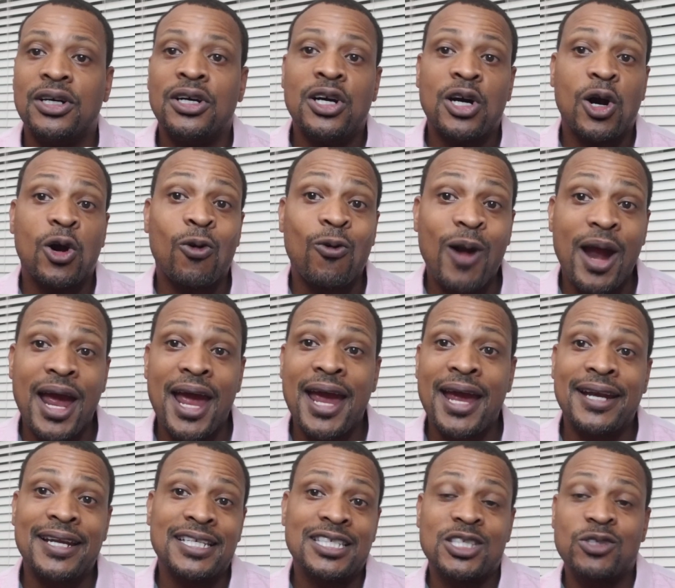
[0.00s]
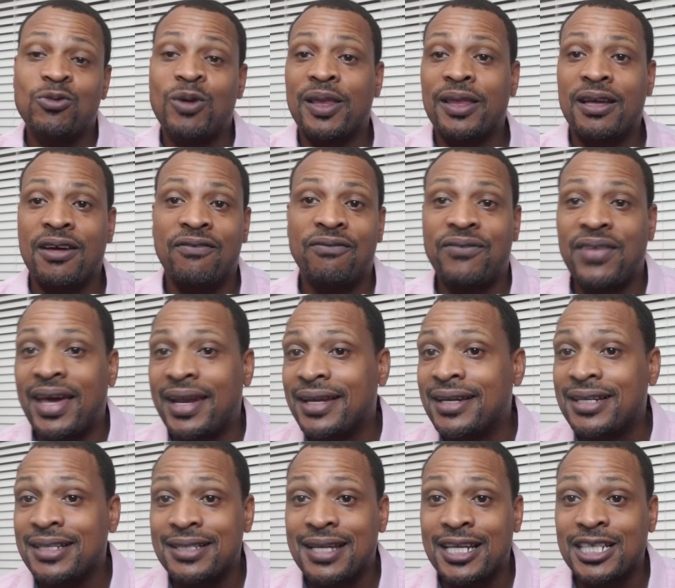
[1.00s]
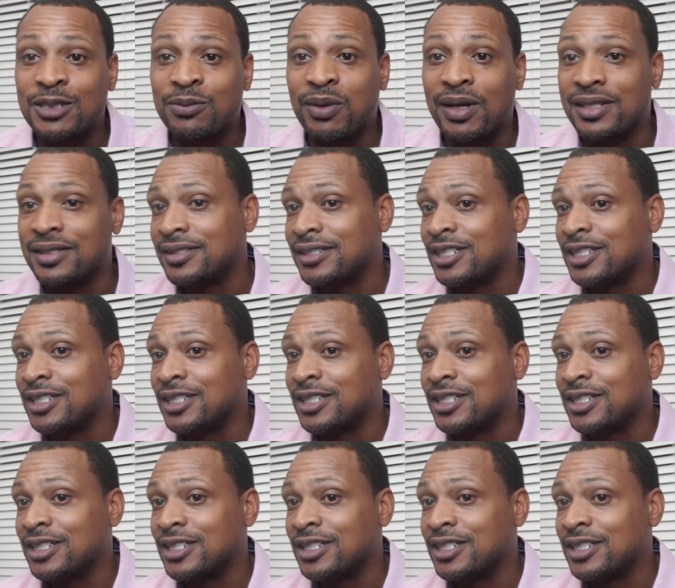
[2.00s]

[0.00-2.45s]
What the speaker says: Hooray, this is where the confetti takes place.